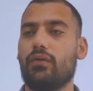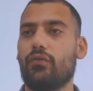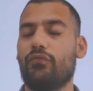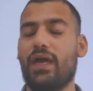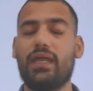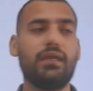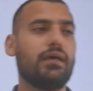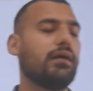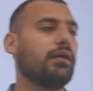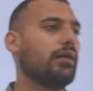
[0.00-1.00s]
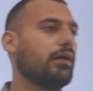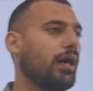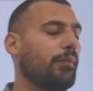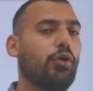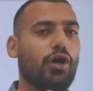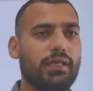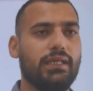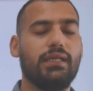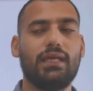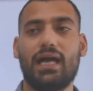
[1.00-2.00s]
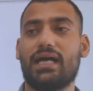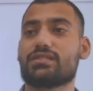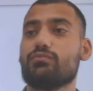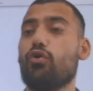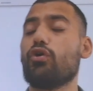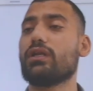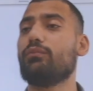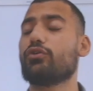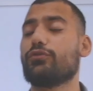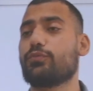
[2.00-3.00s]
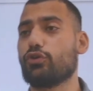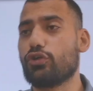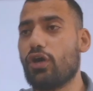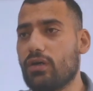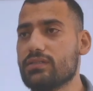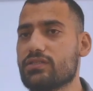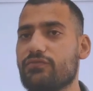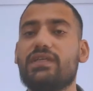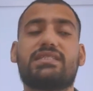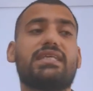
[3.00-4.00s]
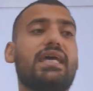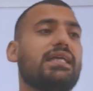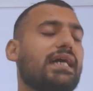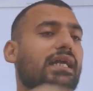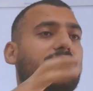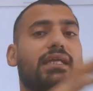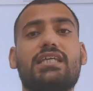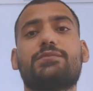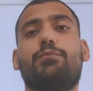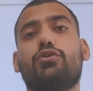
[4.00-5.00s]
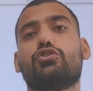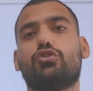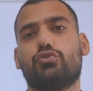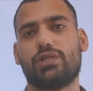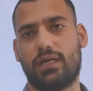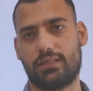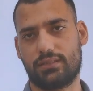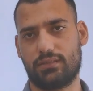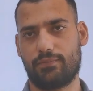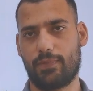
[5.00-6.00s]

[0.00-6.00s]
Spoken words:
When a body has more number of protons, we say that it has positive charge.